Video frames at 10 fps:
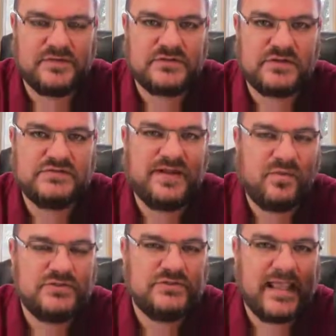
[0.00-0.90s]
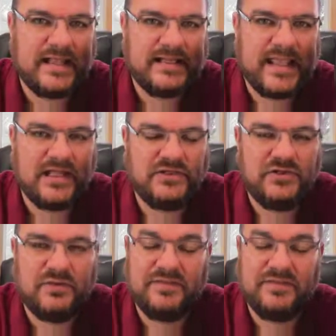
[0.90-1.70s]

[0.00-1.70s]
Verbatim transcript: that talks about what you can and can't do.